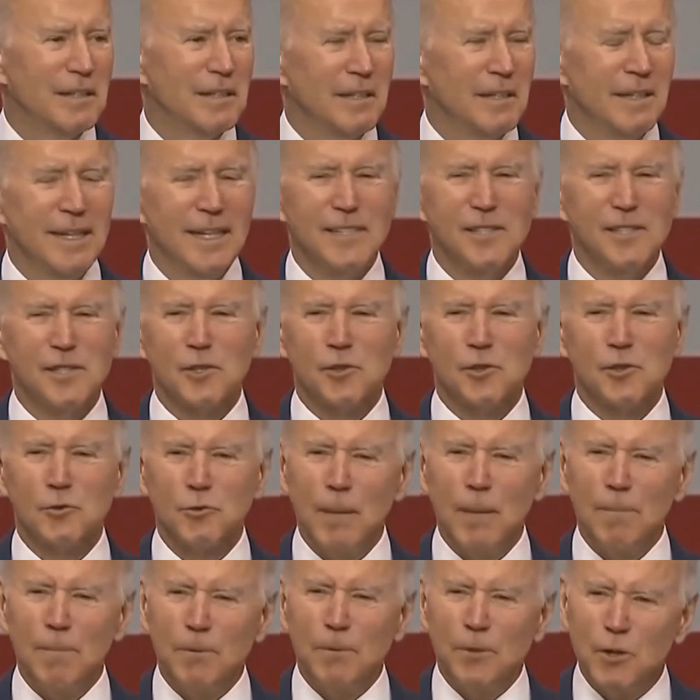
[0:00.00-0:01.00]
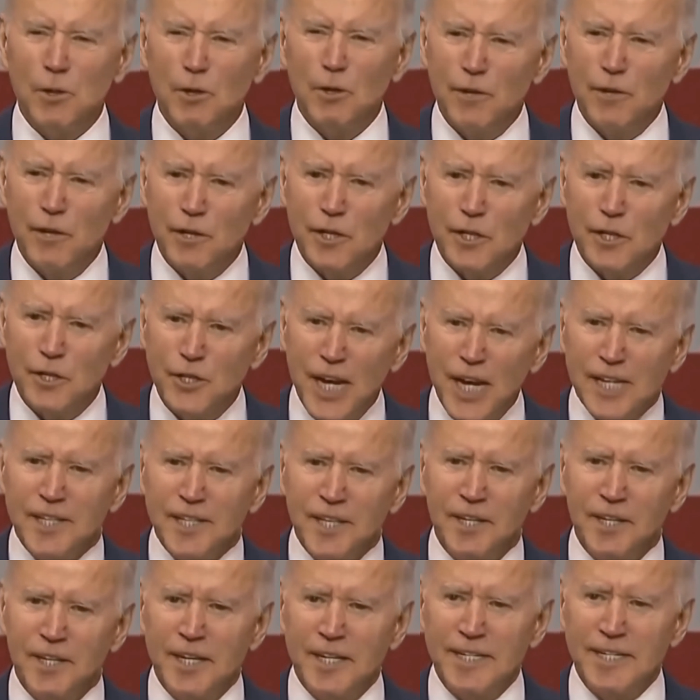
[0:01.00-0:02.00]
It strips you of your
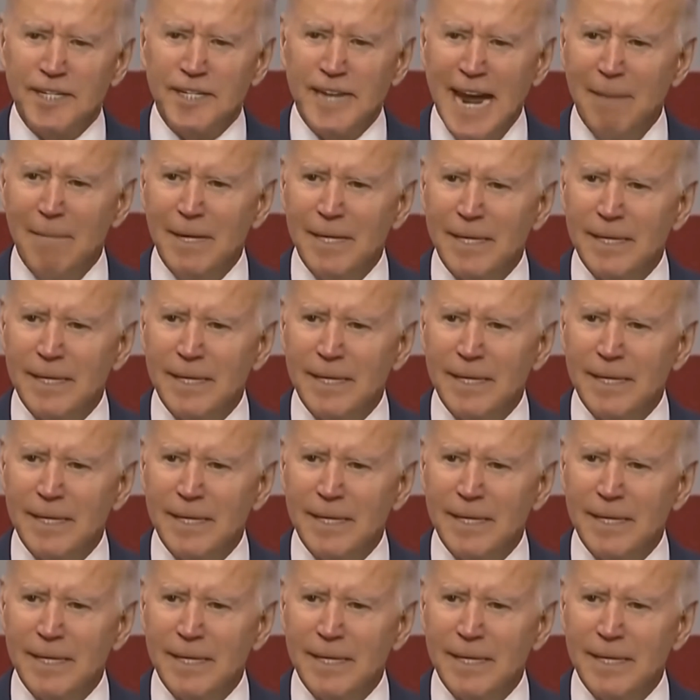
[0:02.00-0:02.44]
dignity, damn it.